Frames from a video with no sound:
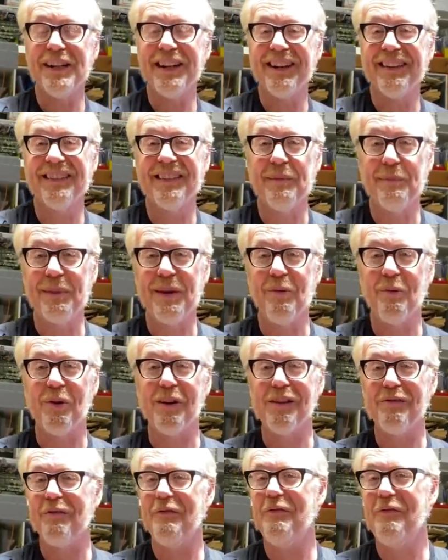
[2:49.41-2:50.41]
except they
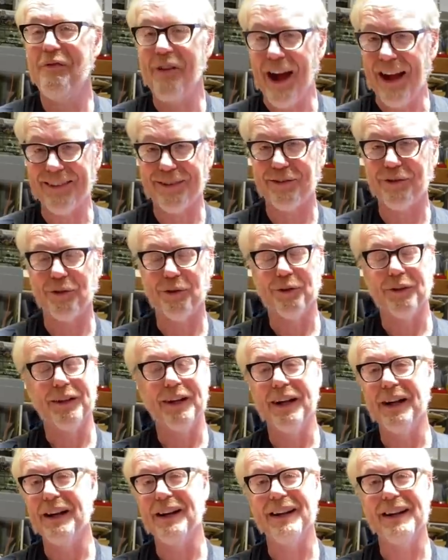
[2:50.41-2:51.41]
work faster
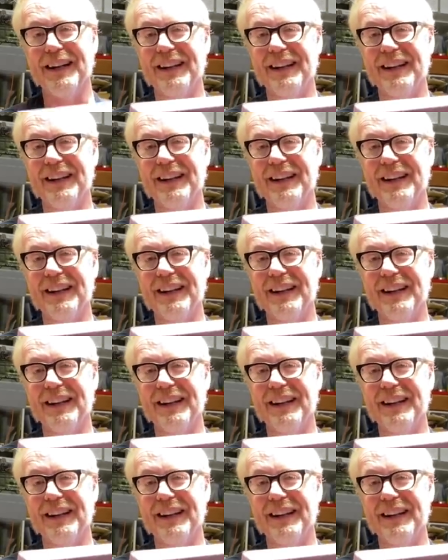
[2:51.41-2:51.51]
uh,